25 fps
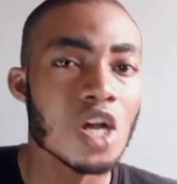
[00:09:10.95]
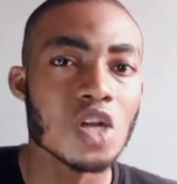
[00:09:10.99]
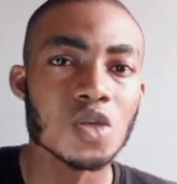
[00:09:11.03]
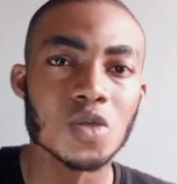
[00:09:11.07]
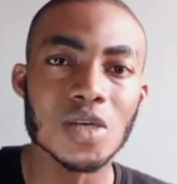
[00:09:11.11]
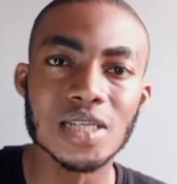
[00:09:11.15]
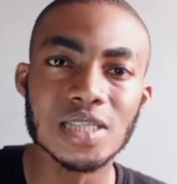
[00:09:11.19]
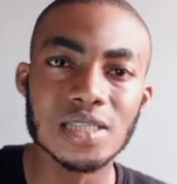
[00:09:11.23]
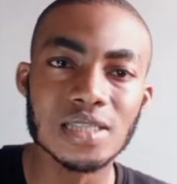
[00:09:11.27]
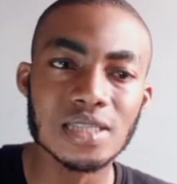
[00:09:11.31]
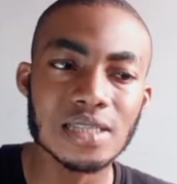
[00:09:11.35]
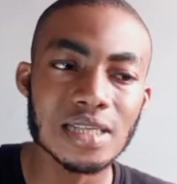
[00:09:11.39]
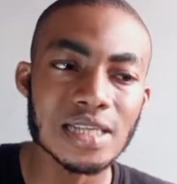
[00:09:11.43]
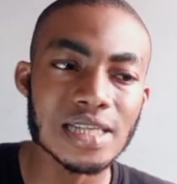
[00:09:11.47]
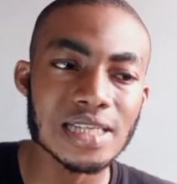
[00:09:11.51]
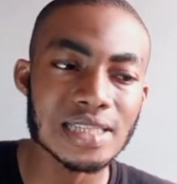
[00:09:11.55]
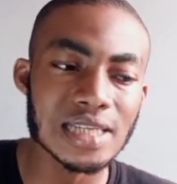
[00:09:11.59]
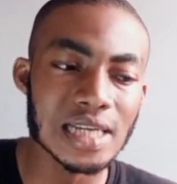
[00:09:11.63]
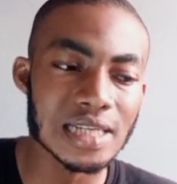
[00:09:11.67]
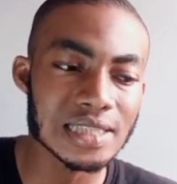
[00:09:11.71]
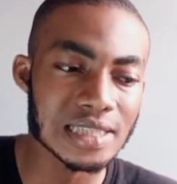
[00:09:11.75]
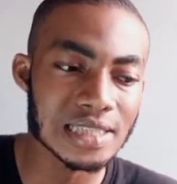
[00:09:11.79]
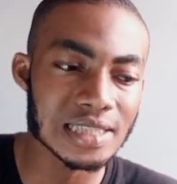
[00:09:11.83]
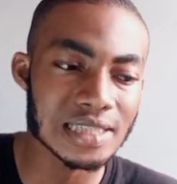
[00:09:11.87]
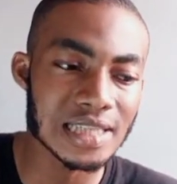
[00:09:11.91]
So it's,
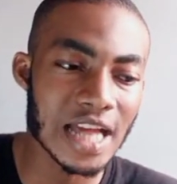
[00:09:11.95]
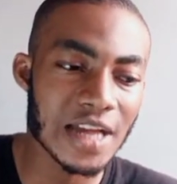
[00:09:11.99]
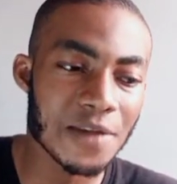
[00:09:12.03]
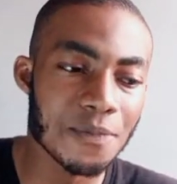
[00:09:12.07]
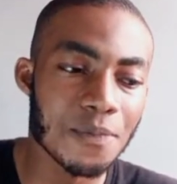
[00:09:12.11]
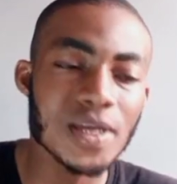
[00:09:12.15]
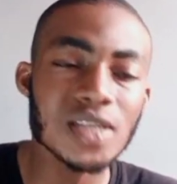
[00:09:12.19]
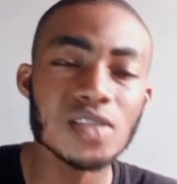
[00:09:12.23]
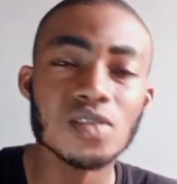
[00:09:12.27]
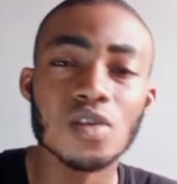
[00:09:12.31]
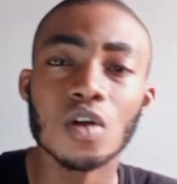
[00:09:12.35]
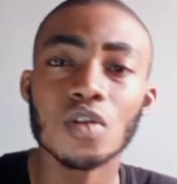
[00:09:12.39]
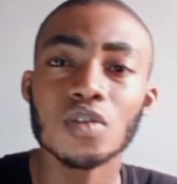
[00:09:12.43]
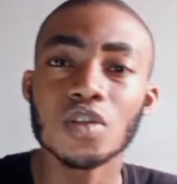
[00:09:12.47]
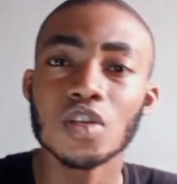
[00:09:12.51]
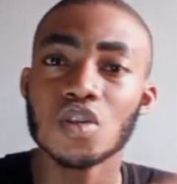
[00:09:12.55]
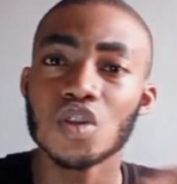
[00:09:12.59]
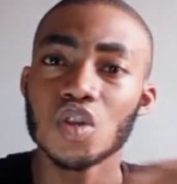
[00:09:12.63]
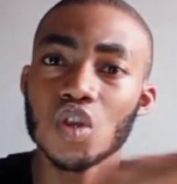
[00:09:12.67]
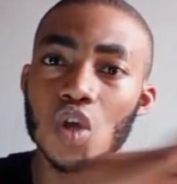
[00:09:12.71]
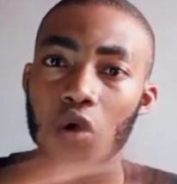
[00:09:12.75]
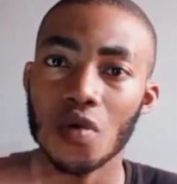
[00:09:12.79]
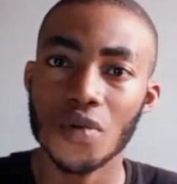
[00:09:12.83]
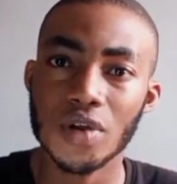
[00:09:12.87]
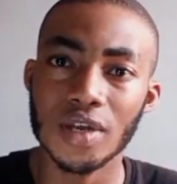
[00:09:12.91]
it's, it's like based on the
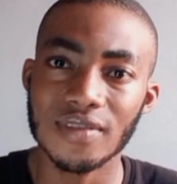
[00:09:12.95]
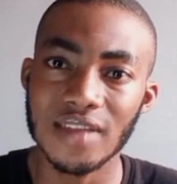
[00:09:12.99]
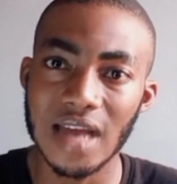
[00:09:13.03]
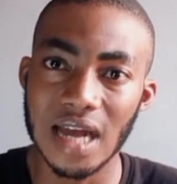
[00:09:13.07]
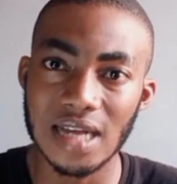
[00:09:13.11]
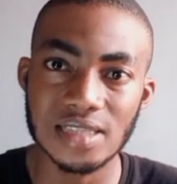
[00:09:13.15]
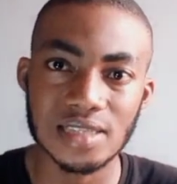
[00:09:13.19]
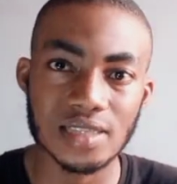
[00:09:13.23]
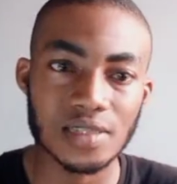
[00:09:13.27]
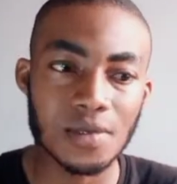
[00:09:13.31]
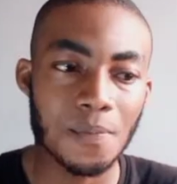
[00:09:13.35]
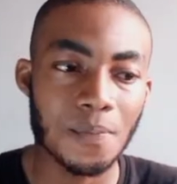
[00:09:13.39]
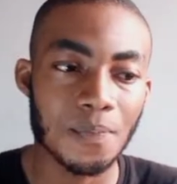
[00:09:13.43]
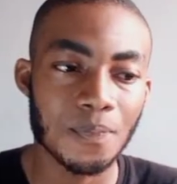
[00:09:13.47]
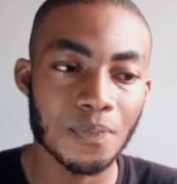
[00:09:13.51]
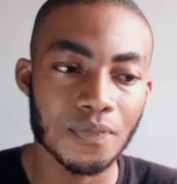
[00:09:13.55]
theory that